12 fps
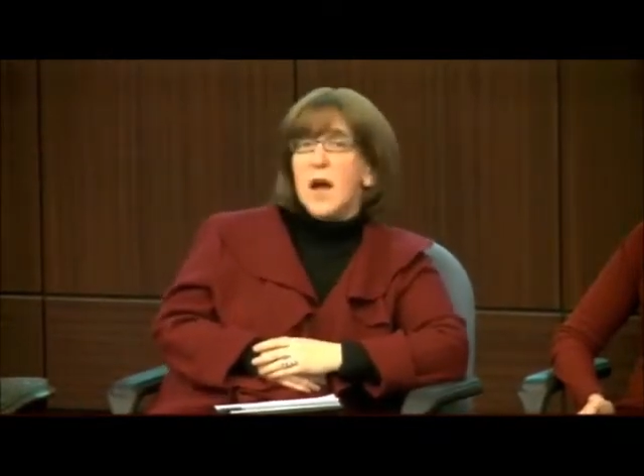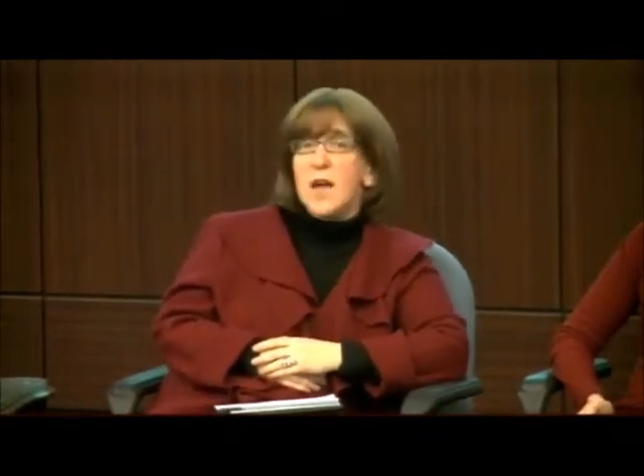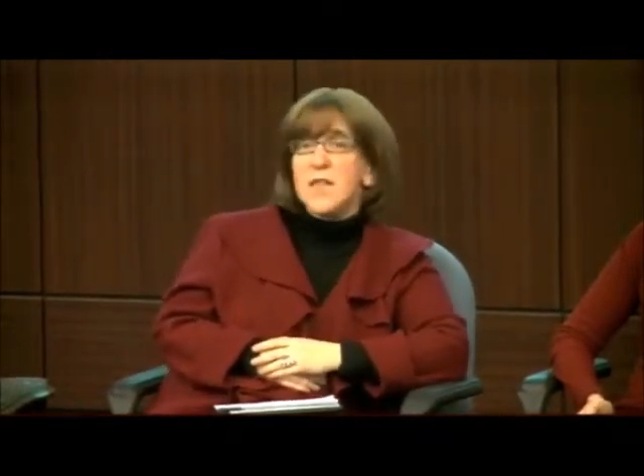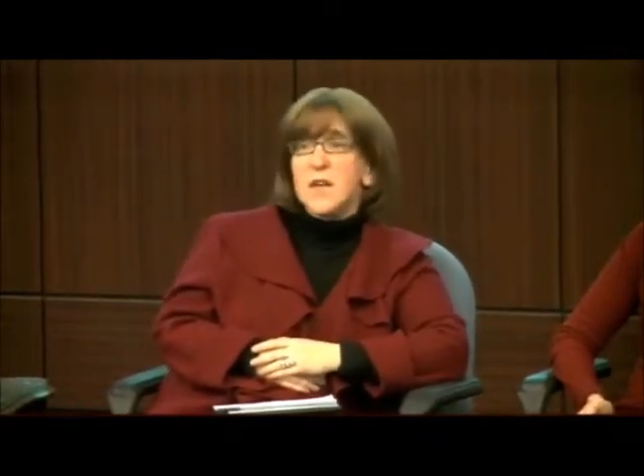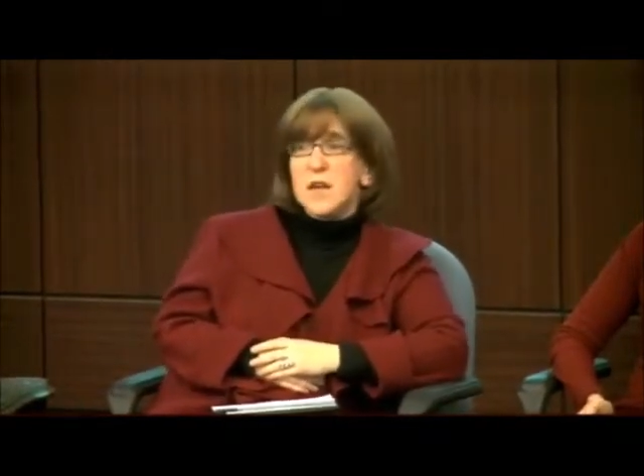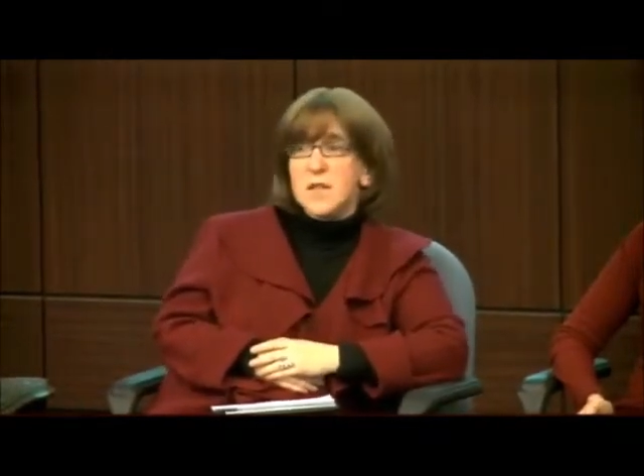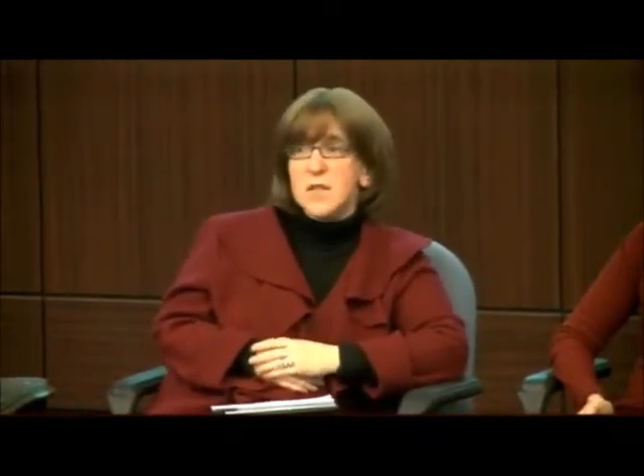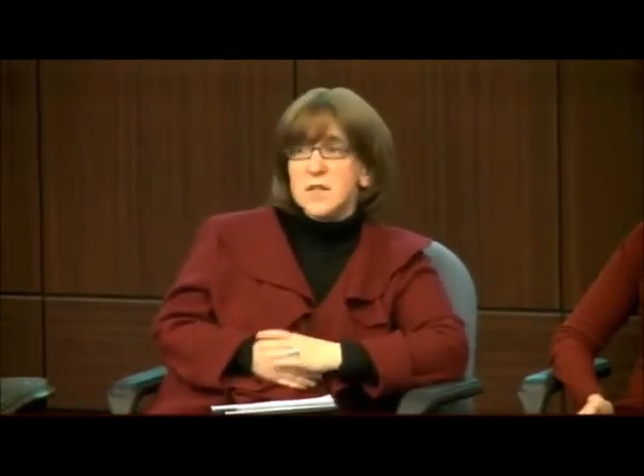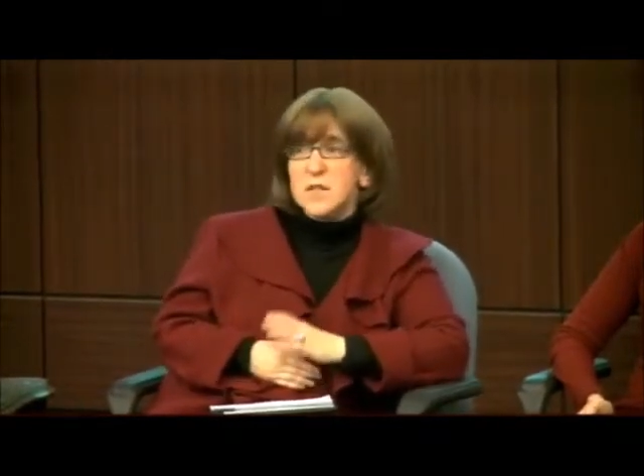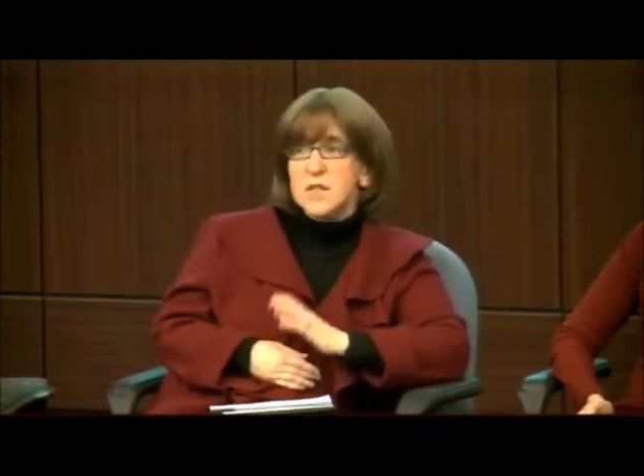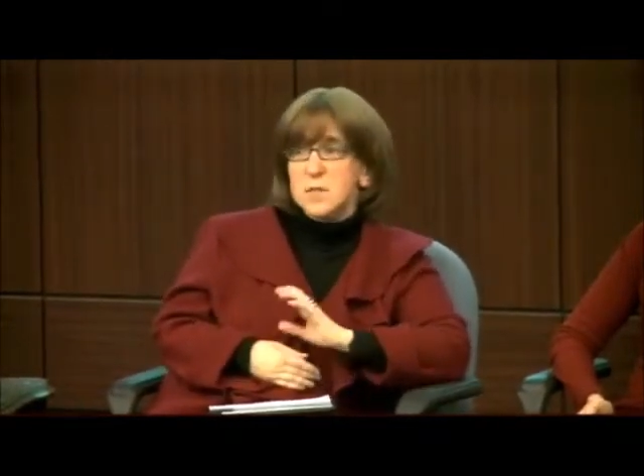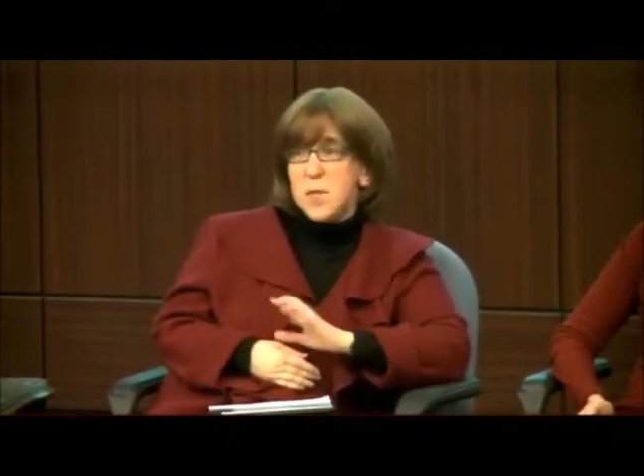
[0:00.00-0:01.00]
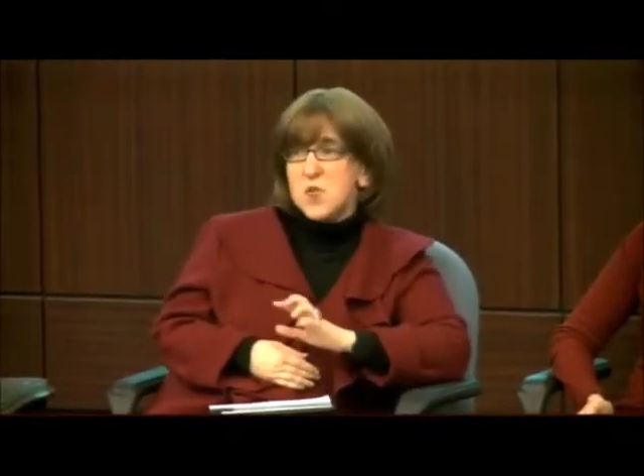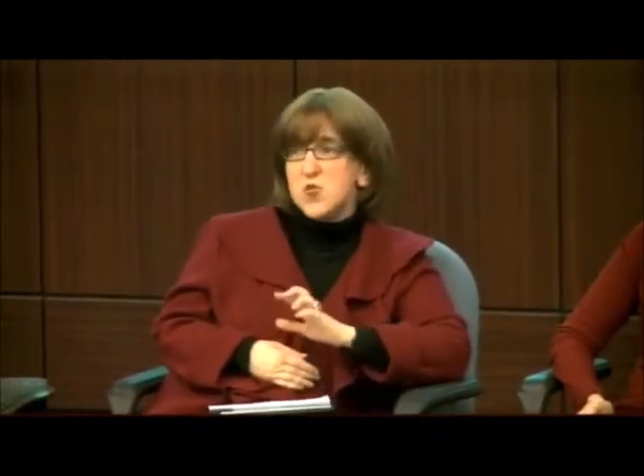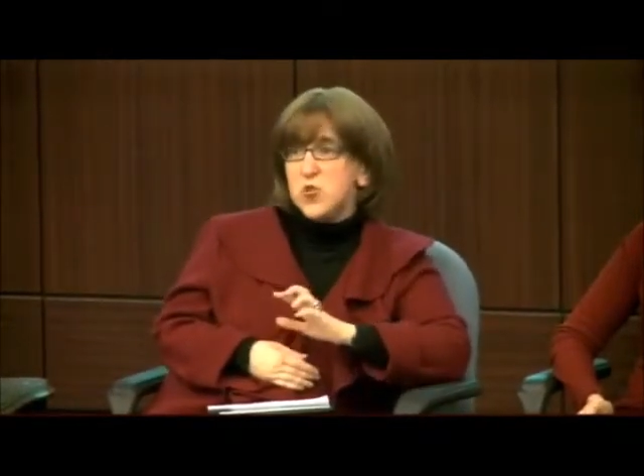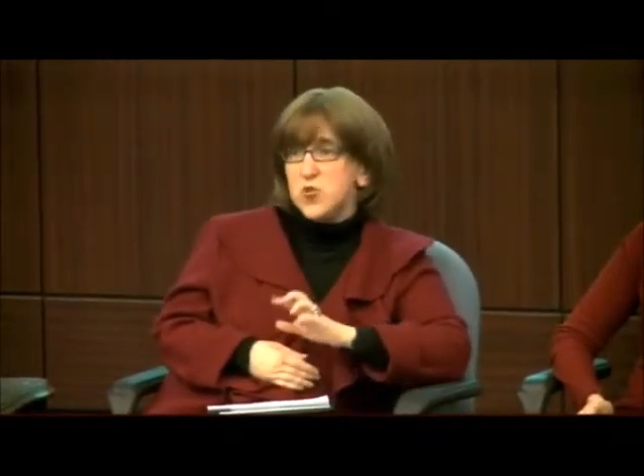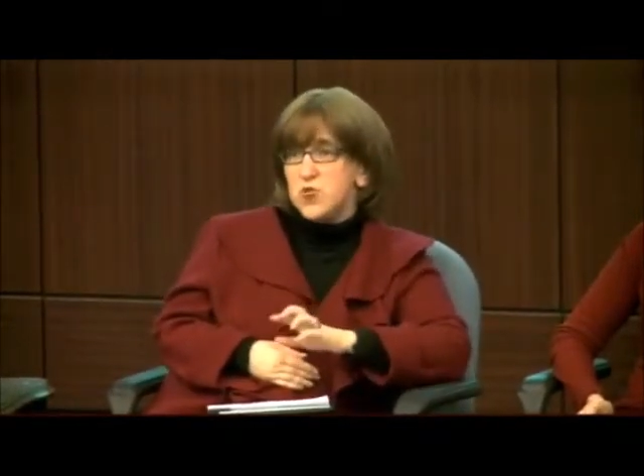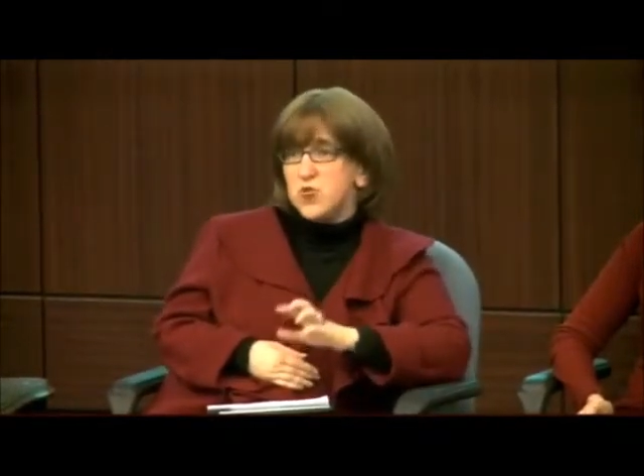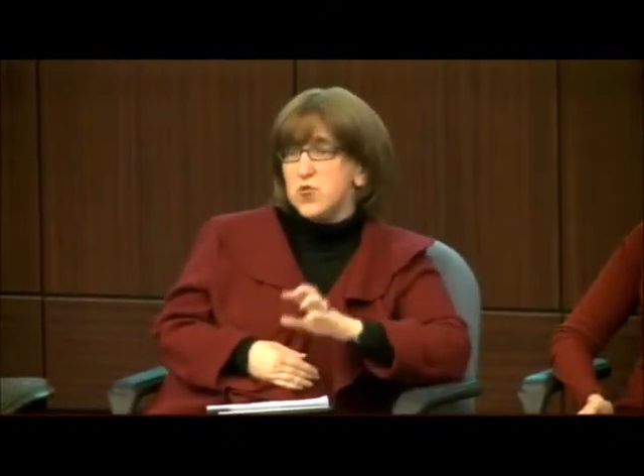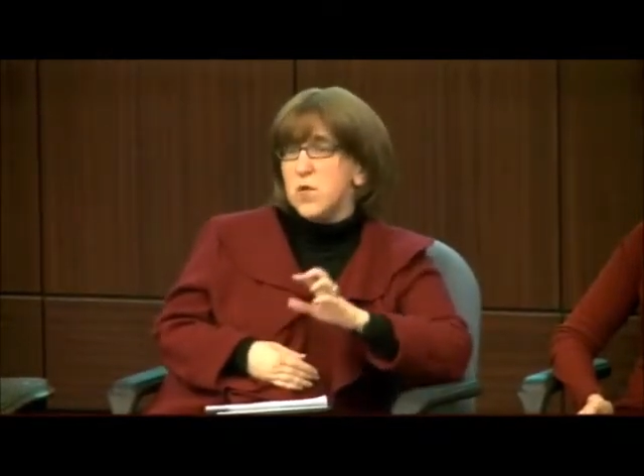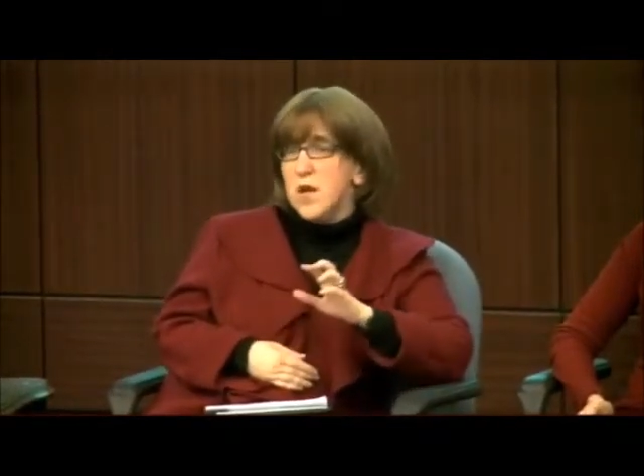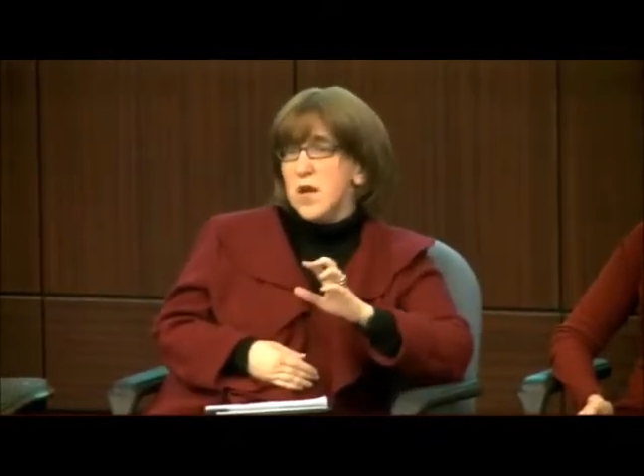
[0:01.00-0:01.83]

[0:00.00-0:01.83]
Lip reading: I think, and this is especially true